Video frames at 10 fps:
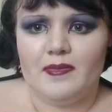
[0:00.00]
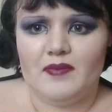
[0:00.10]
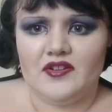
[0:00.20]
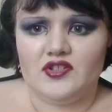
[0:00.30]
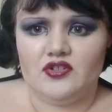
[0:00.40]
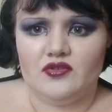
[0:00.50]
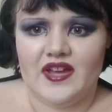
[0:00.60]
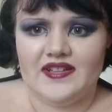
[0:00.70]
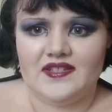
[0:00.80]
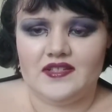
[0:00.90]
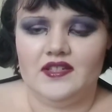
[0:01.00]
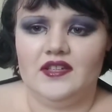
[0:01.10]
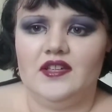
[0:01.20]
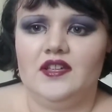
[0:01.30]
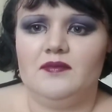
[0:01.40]
But you can
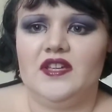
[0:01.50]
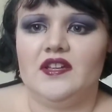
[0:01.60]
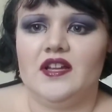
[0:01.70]
see me